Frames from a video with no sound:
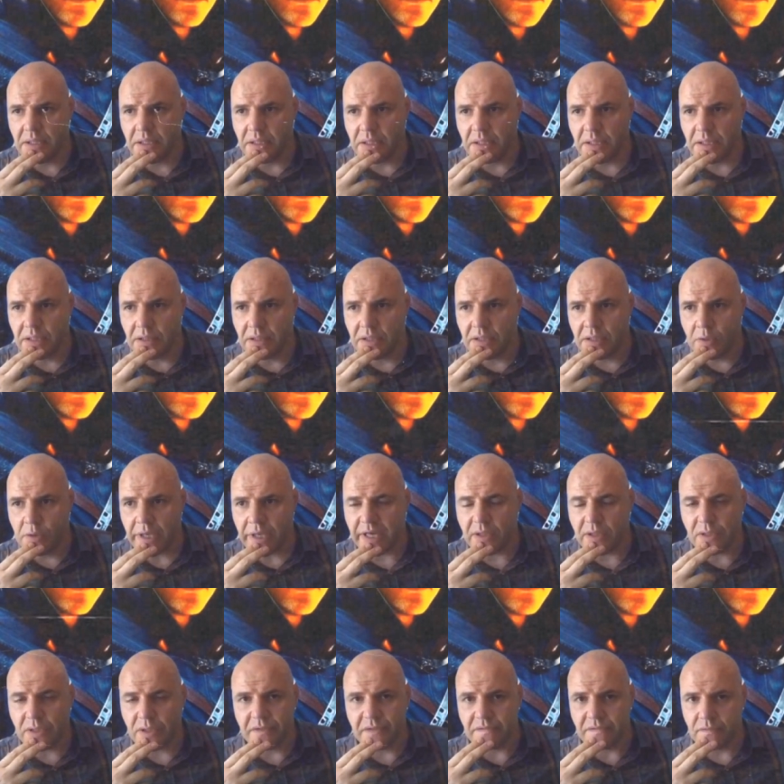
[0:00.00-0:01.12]
in, in the
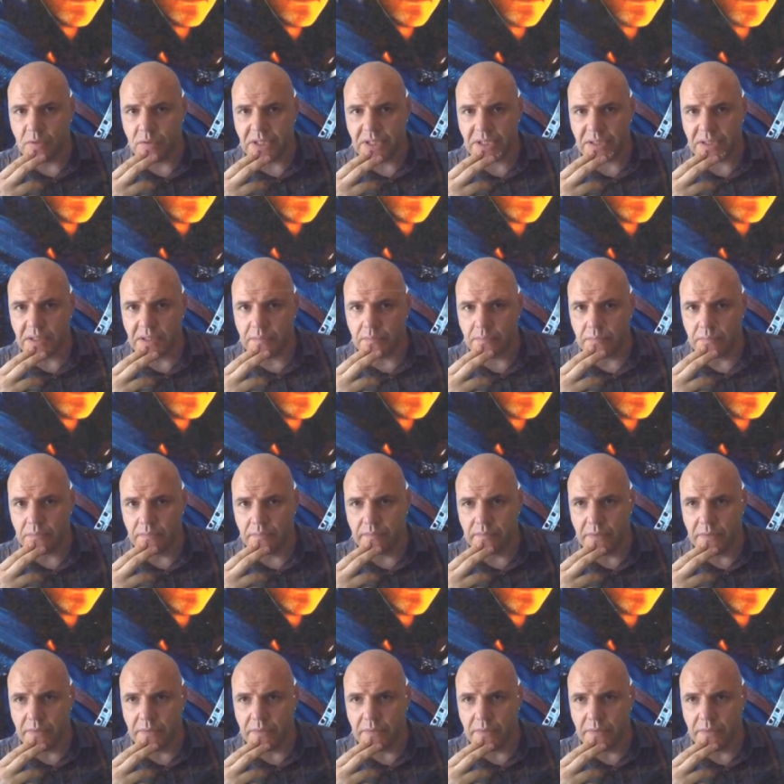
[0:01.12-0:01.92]
house of wisdom.